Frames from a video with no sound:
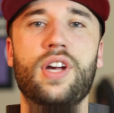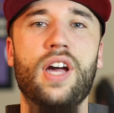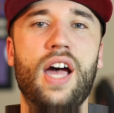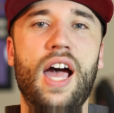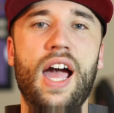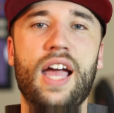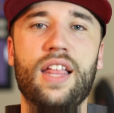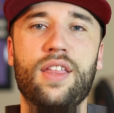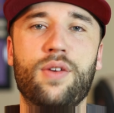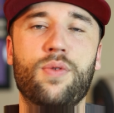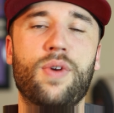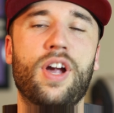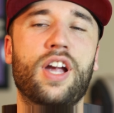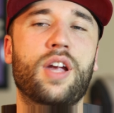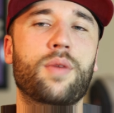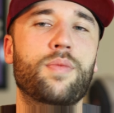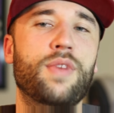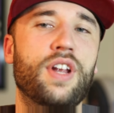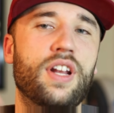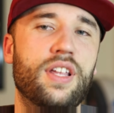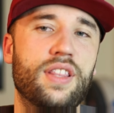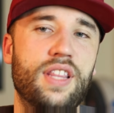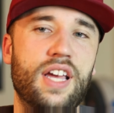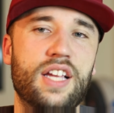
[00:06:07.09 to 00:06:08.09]
highly
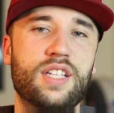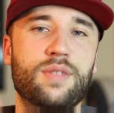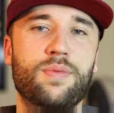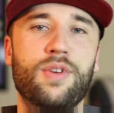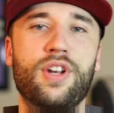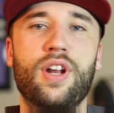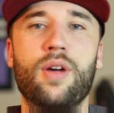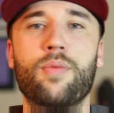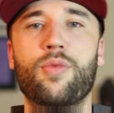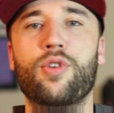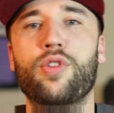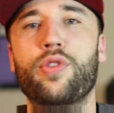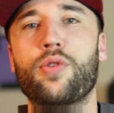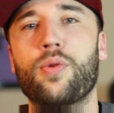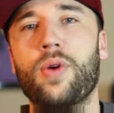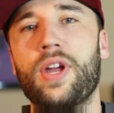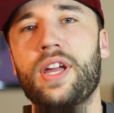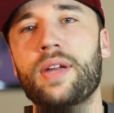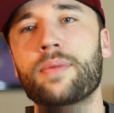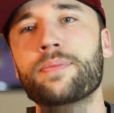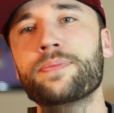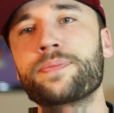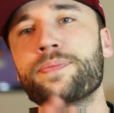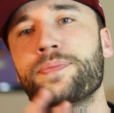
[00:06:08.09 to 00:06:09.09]
recommend it. That's my number
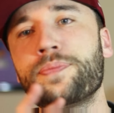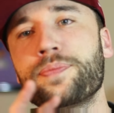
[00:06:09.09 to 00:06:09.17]
3.